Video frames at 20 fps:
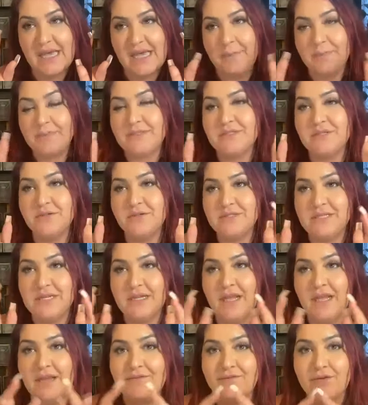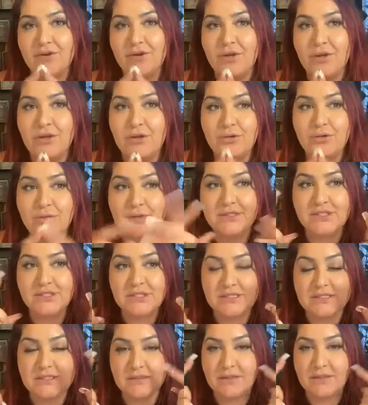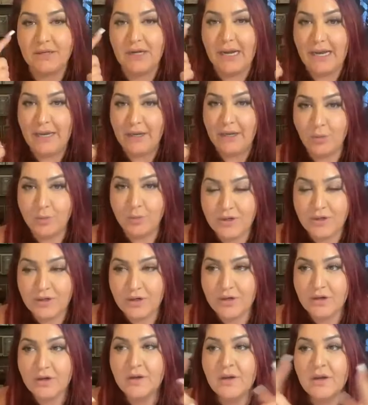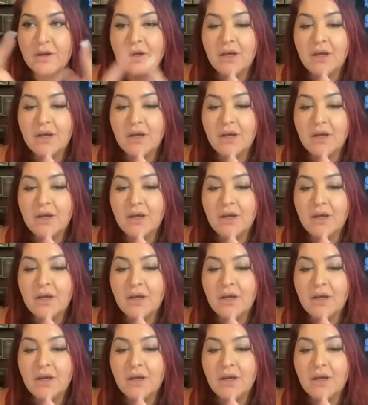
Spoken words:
episode today for you was just a little eye opener.